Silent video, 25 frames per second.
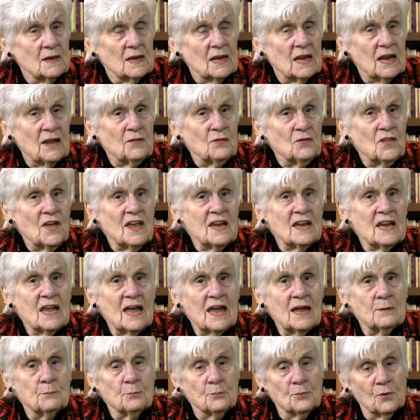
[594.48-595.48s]
And they
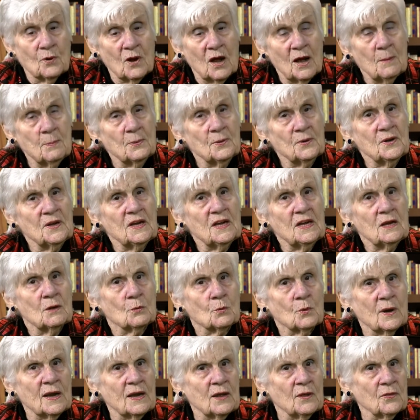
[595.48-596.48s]
had property
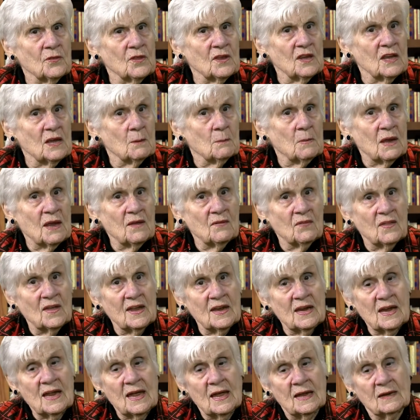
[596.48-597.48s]
around them, and they
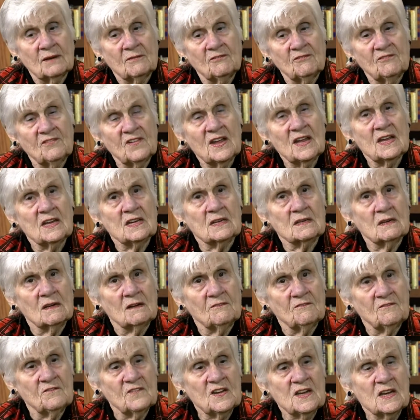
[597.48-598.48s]
had a, a
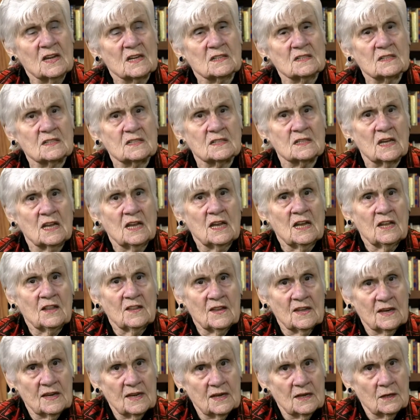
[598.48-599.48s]
fence
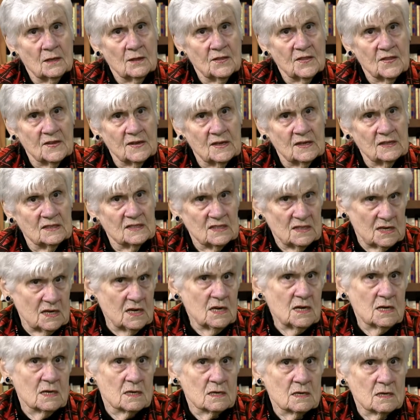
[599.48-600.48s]
that held things
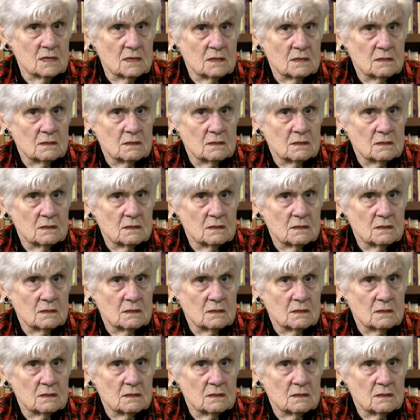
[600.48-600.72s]
in.